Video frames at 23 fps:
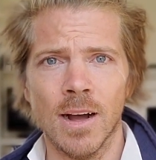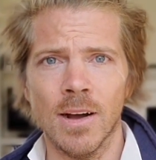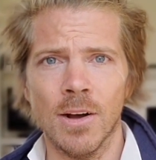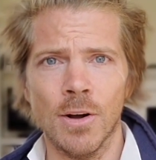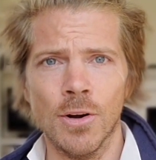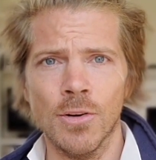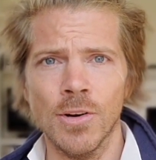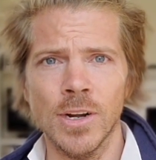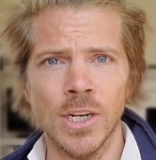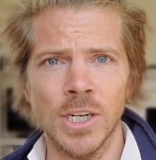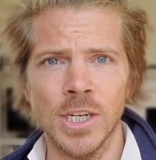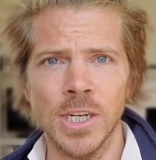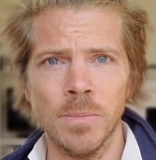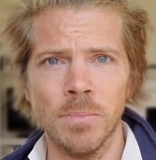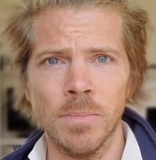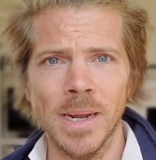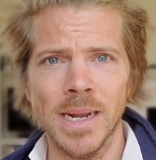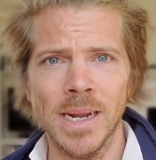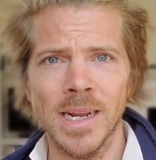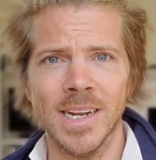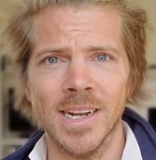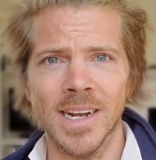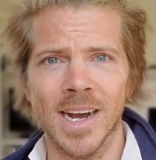orangey
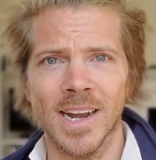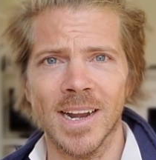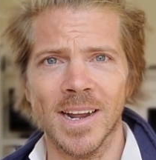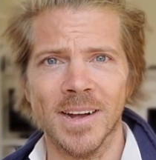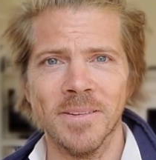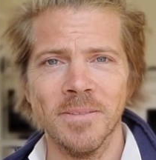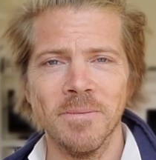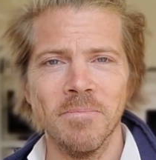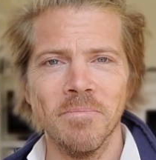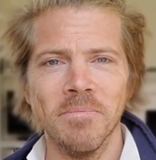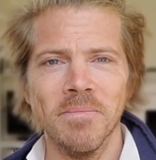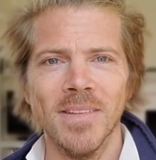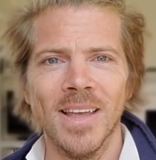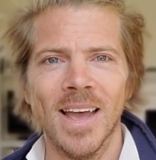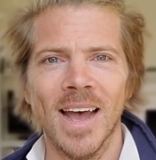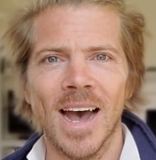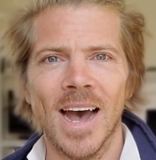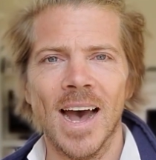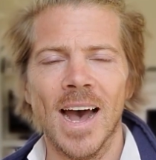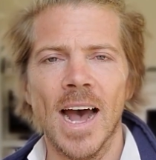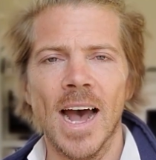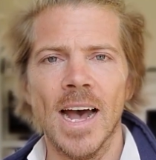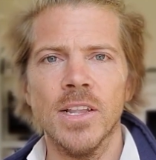pinky color.
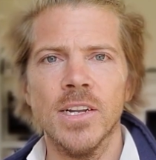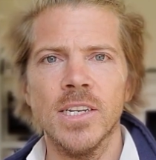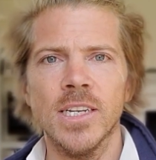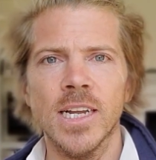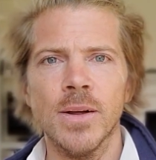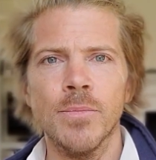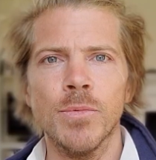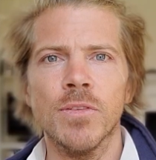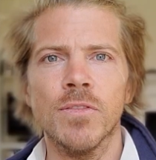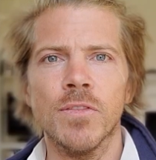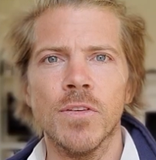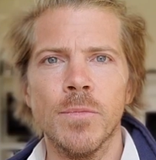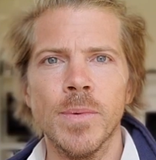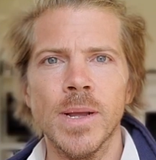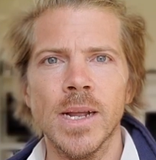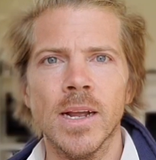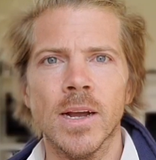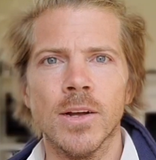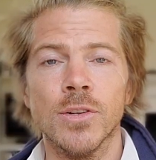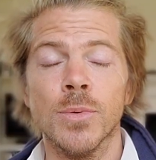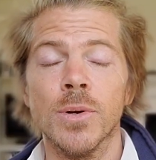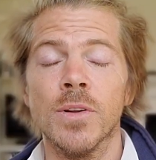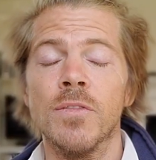And the same with
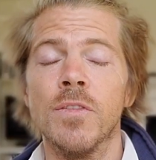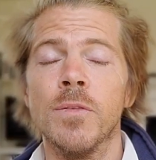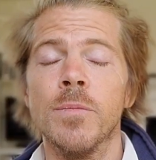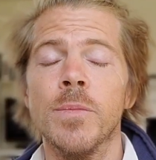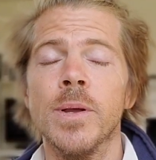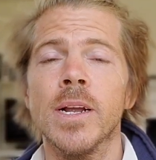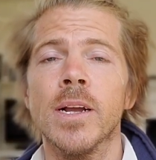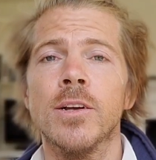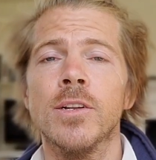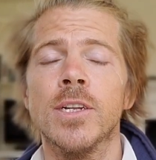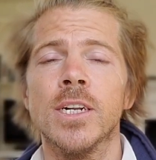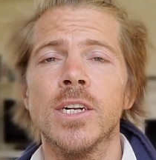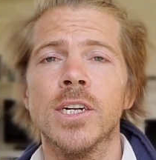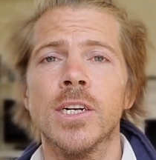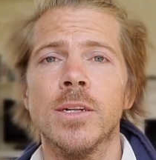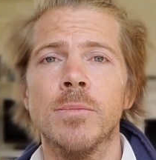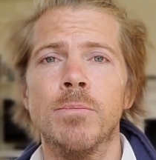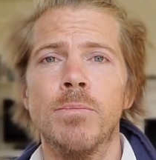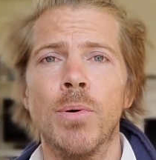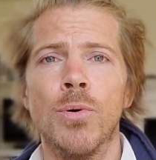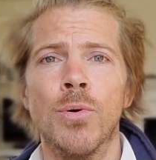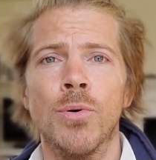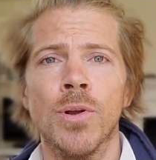flamingos. When a flamingo is actually
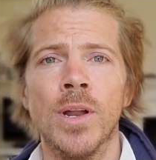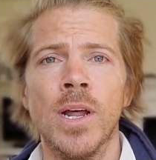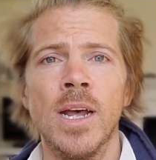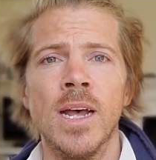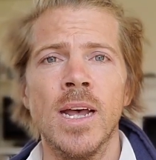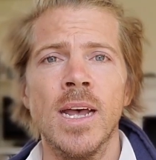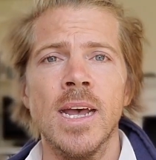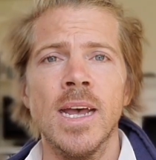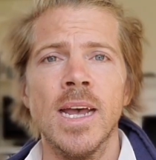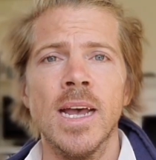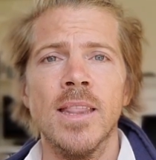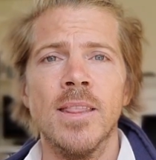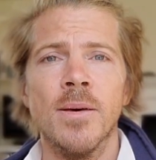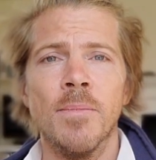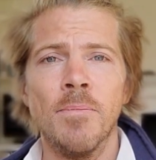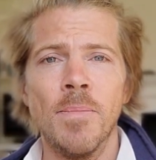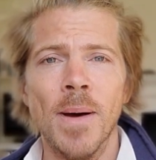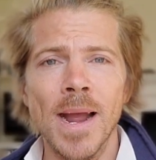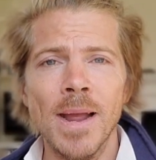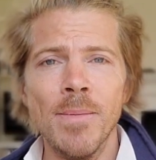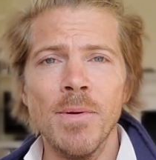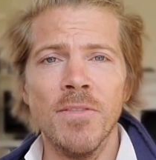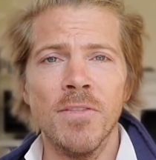born, the
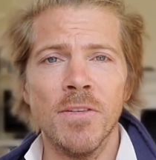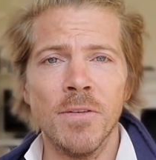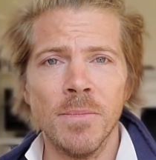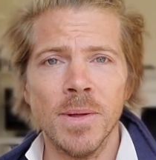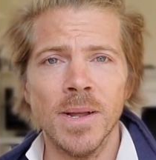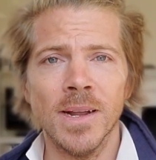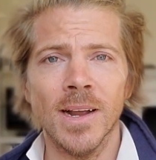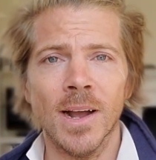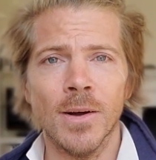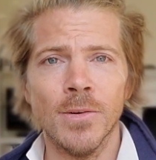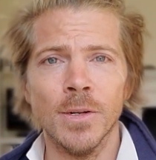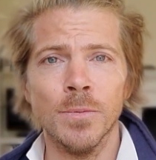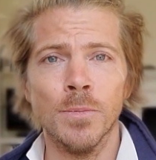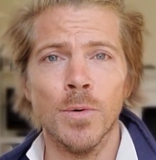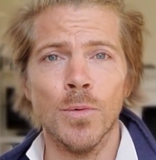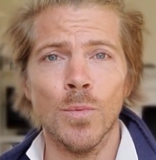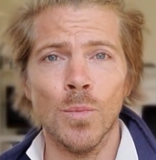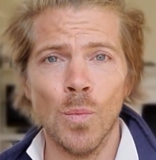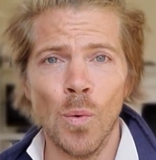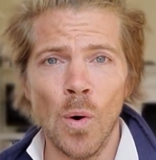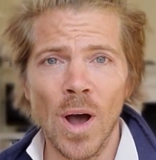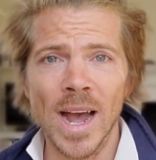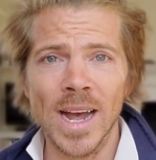baby flamingo is
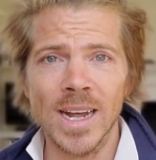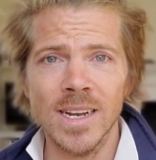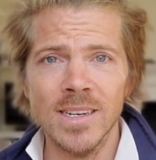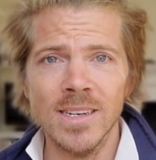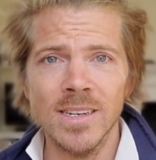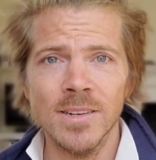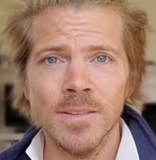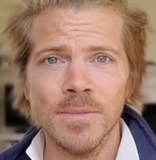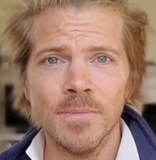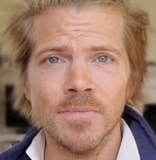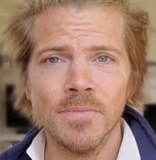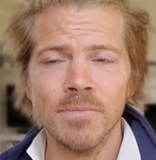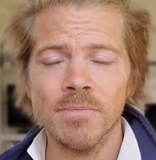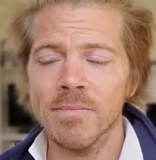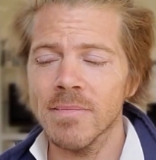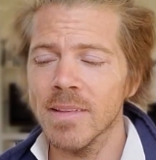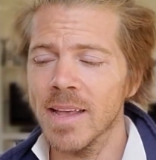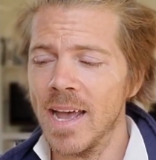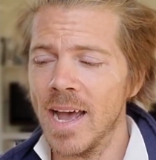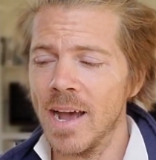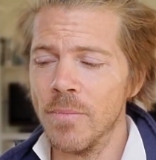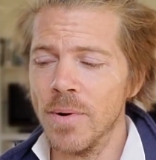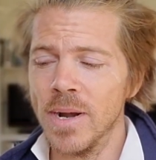born white.
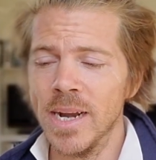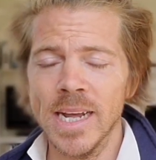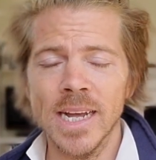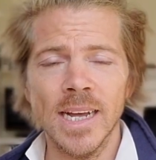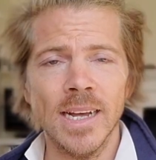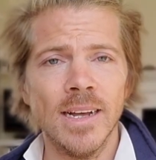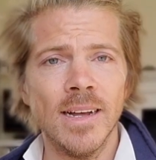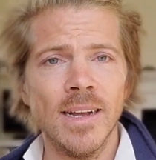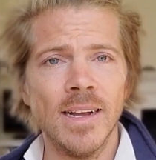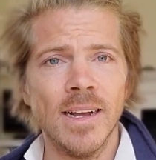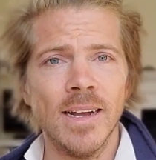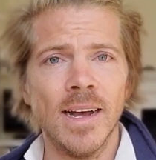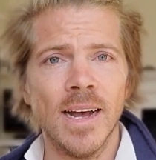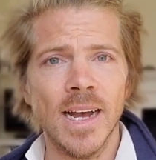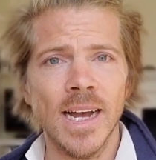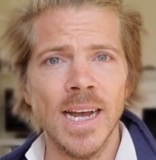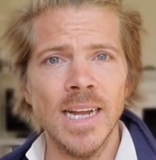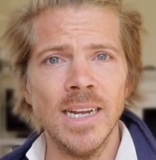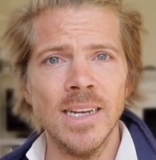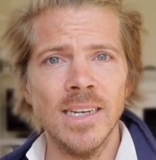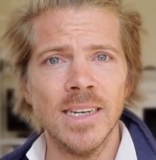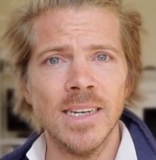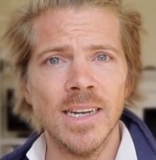And when it
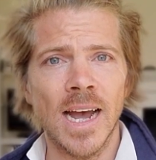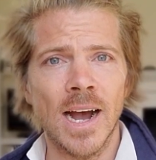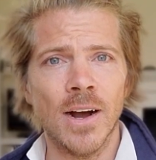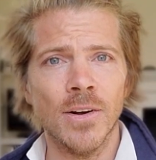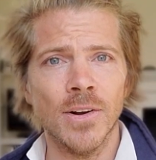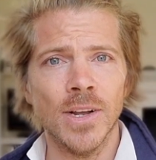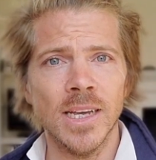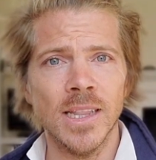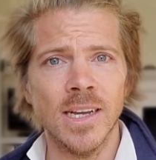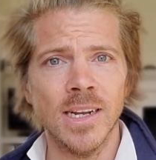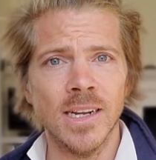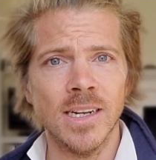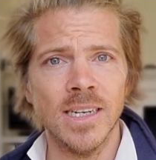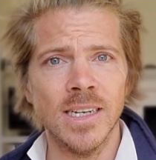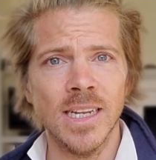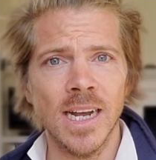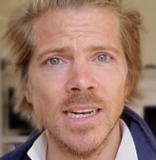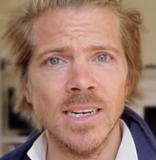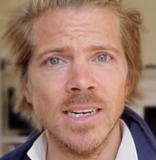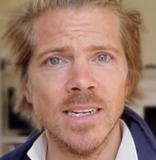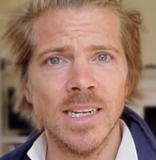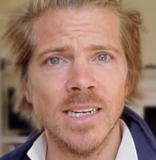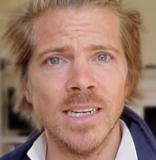eats algae that
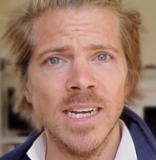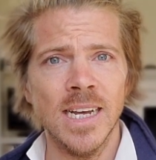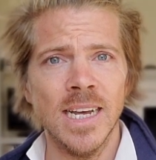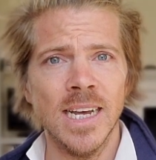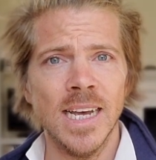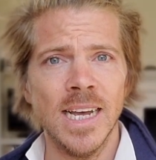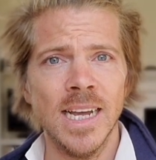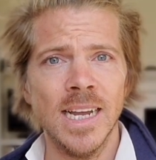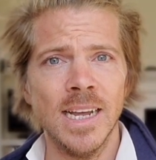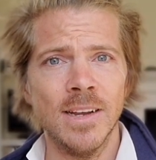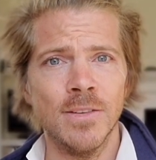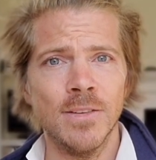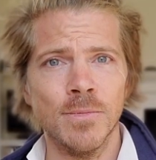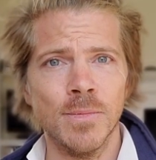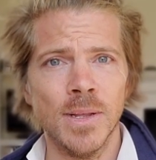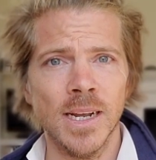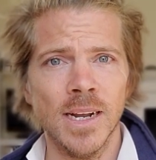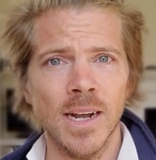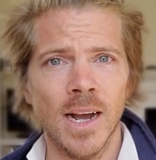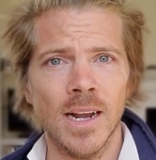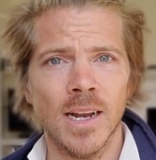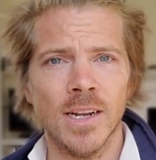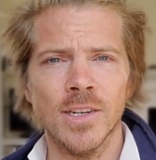contains this, it gives them their
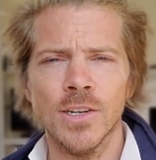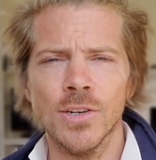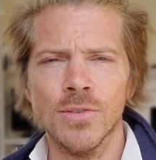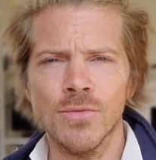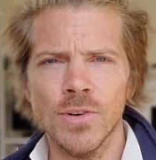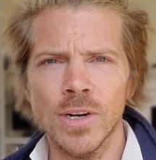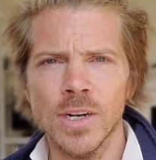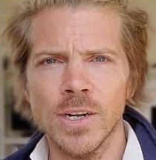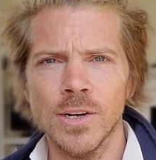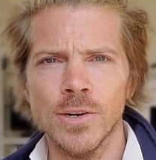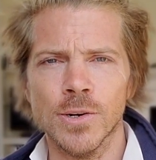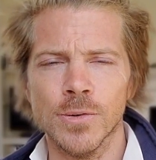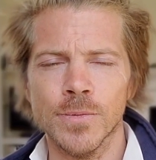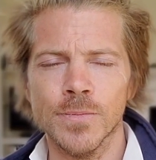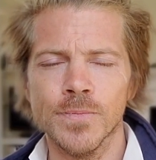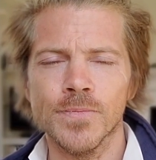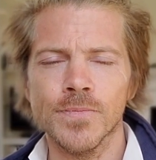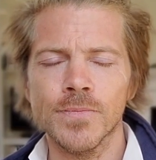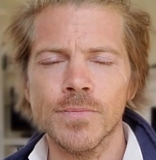color. So it's really cool.